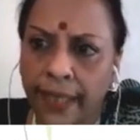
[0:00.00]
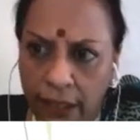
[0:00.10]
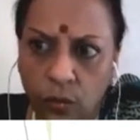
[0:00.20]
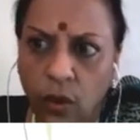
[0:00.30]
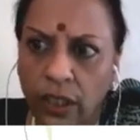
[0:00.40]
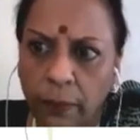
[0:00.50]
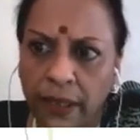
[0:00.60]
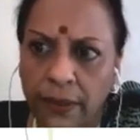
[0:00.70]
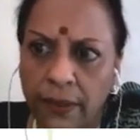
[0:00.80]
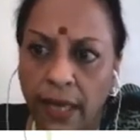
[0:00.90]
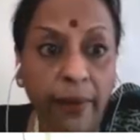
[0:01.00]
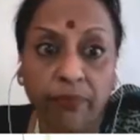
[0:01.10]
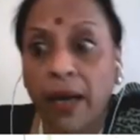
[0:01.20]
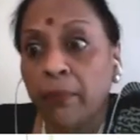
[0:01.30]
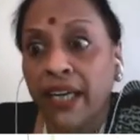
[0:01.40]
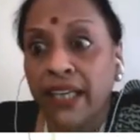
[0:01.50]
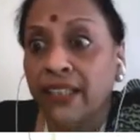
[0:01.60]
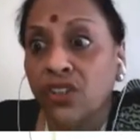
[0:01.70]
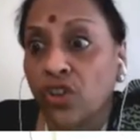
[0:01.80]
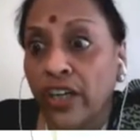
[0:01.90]
That is what it means. I, I'm getting
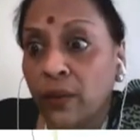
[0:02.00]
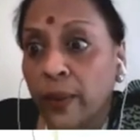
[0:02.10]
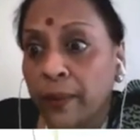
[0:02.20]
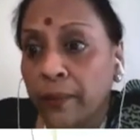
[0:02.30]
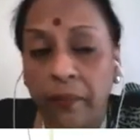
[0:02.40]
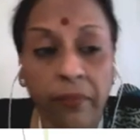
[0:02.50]
it straight away.